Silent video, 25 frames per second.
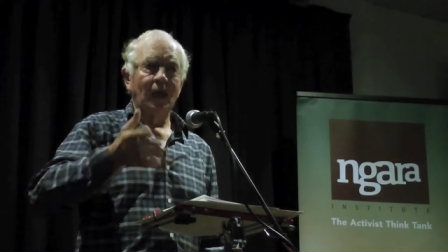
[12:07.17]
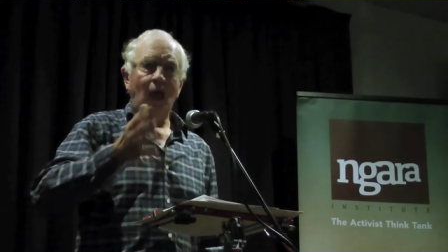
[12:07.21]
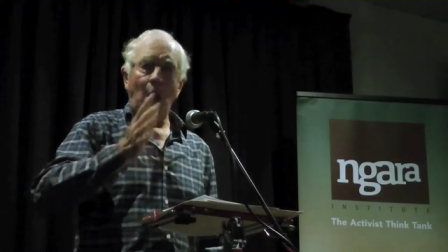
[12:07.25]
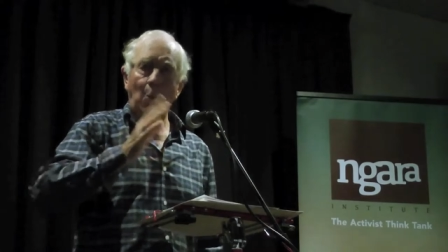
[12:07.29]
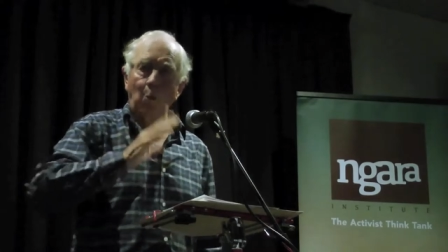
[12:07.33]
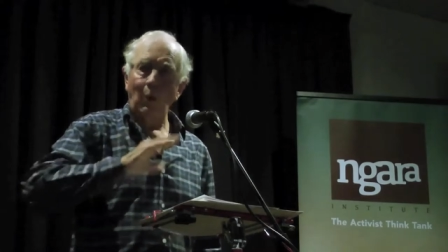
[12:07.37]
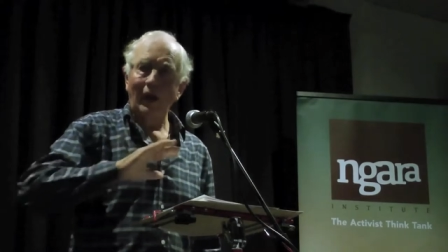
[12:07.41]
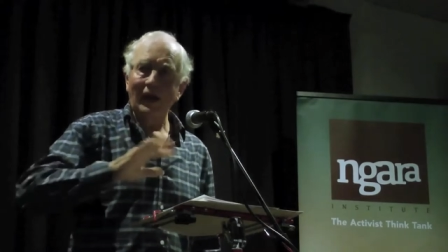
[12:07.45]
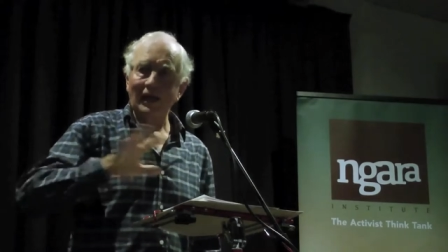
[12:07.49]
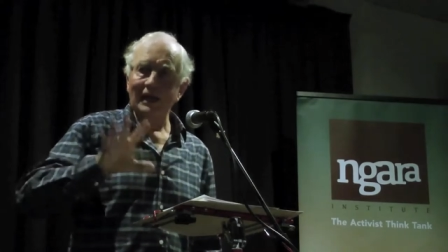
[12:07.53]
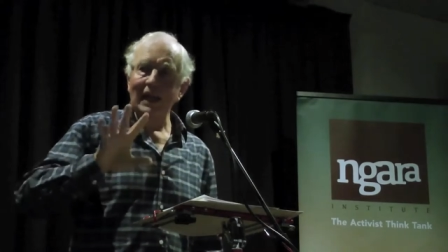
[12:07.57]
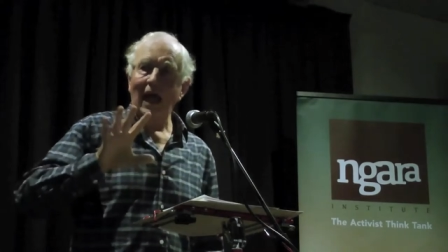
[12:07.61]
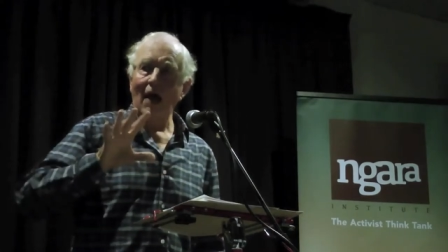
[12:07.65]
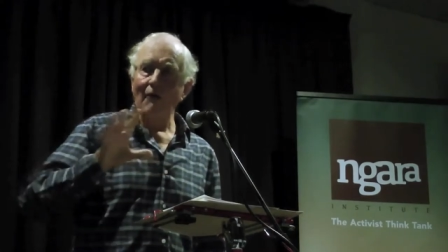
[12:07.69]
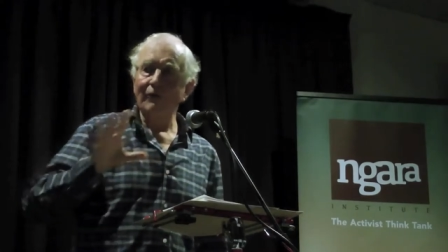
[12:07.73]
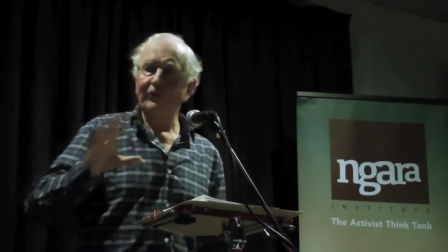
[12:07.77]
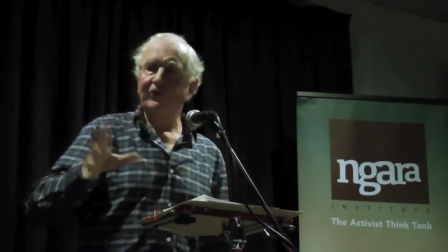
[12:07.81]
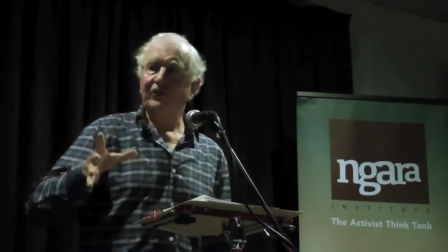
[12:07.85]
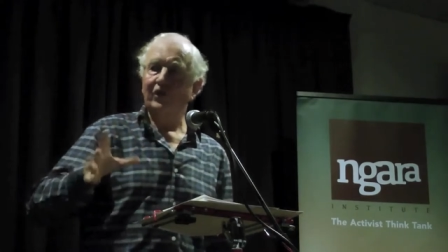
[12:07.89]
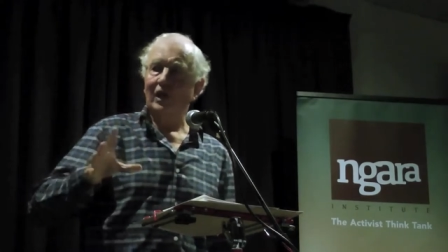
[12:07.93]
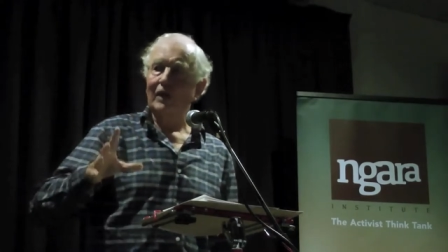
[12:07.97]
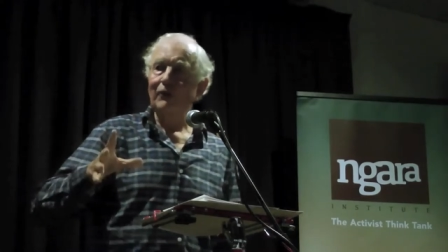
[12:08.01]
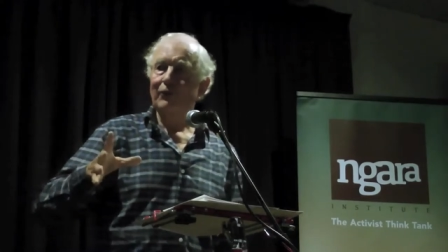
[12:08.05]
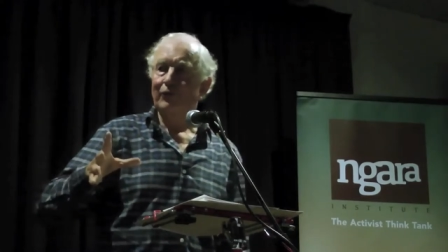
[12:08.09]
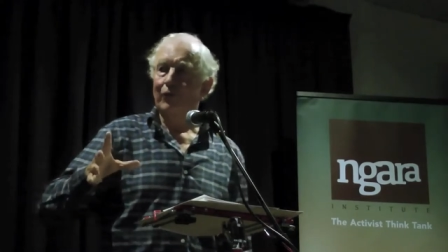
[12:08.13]
and we love
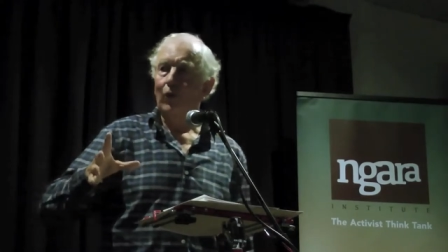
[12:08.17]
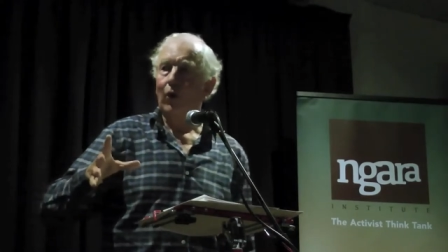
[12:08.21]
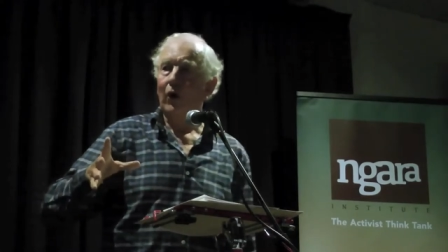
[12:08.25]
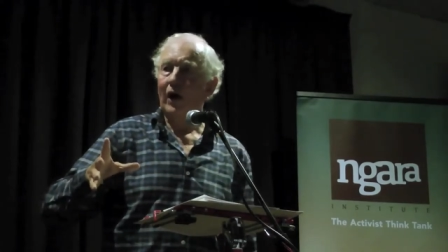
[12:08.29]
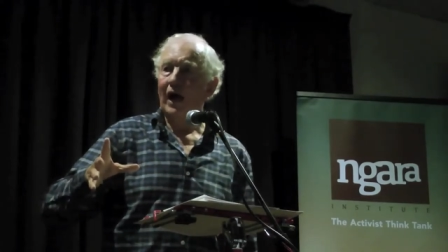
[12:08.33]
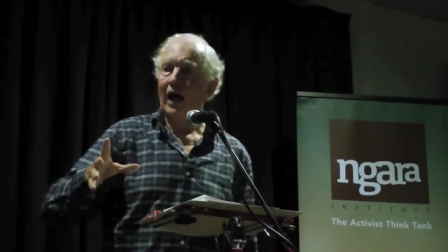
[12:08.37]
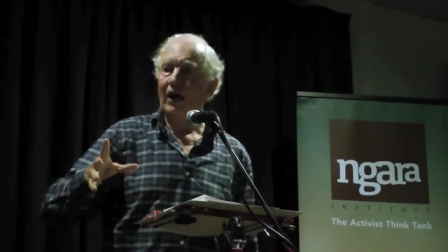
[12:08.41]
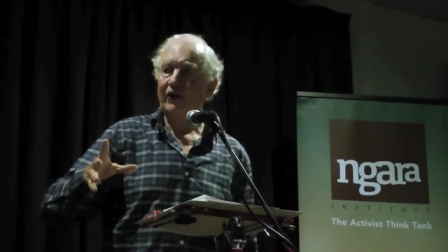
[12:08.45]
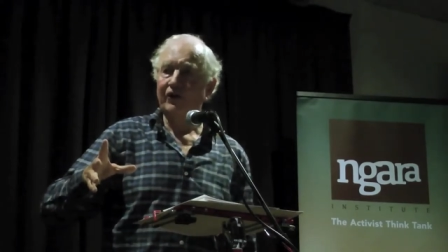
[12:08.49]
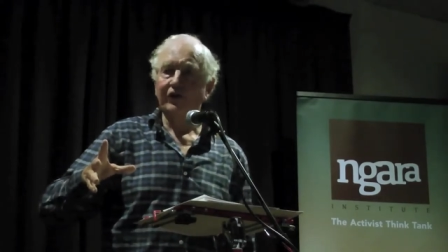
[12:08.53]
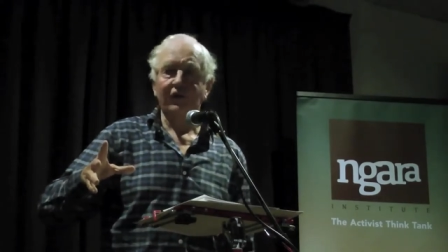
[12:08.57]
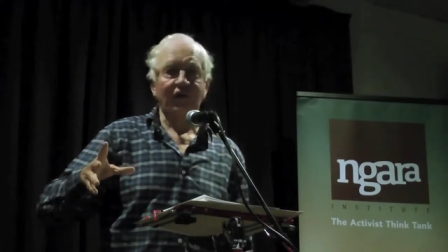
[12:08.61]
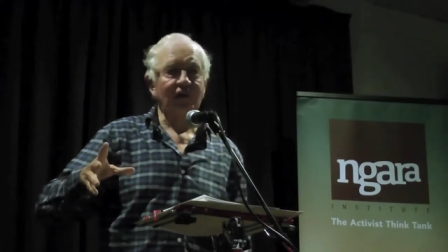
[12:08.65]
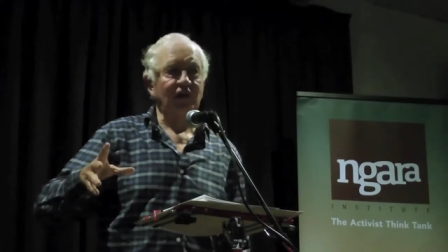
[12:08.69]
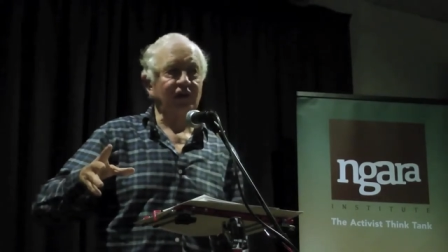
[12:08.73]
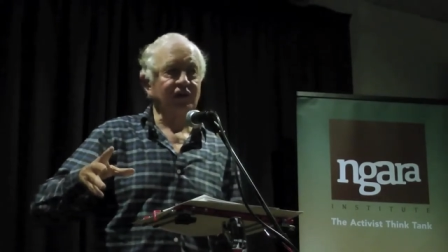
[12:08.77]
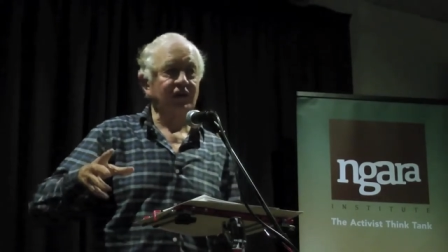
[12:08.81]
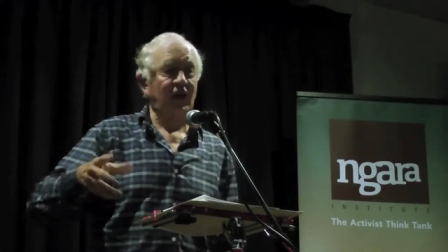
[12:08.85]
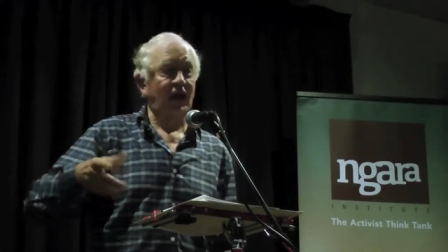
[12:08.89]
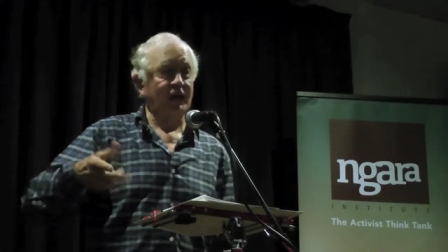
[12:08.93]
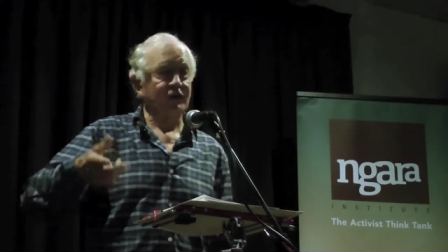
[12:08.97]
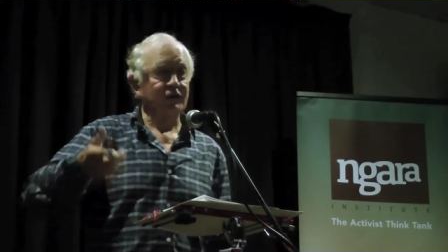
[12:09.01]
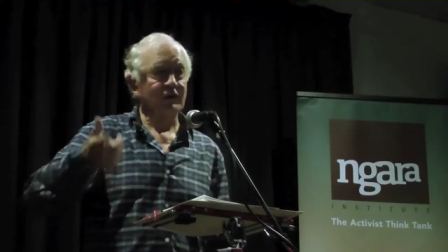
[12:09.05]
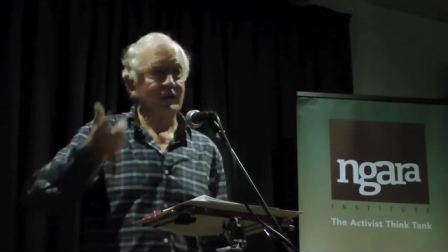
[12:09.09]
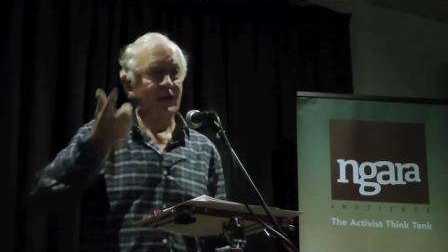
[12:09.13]
G4S in this
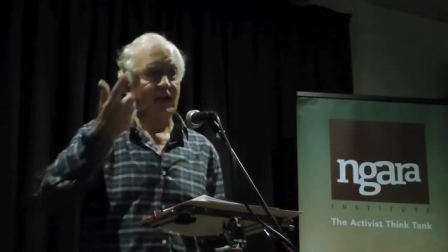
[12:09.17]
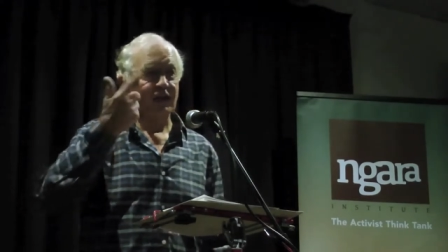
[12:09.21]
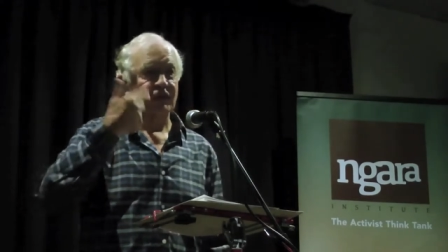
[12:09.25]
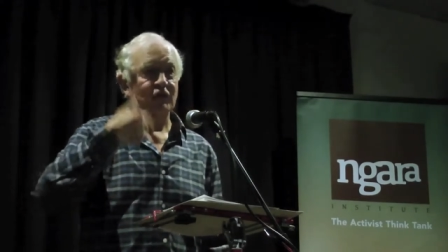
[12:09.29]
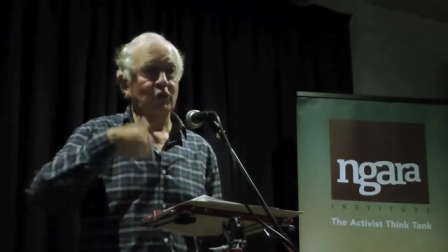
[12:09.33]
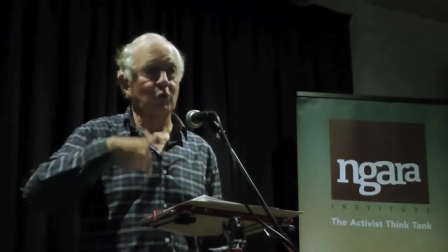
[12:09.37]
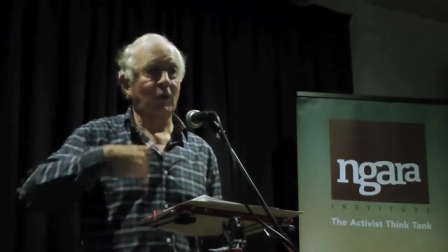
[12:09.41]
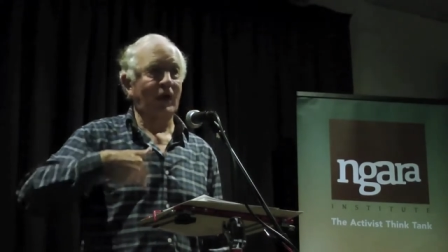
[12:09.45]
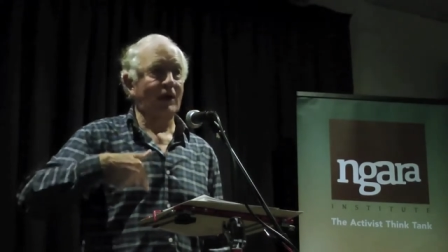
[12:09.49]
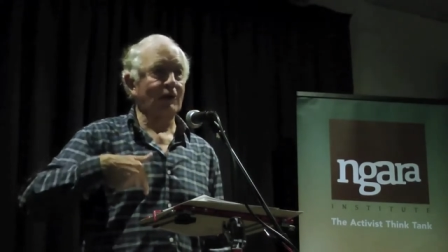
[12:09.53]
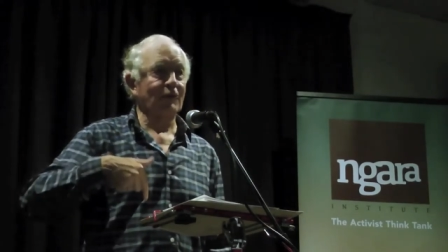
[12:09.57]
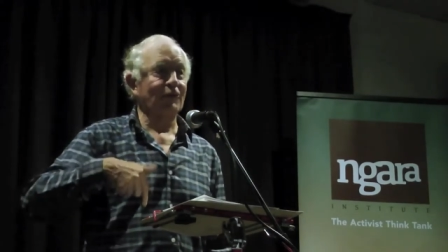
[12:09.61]
country. Let's quick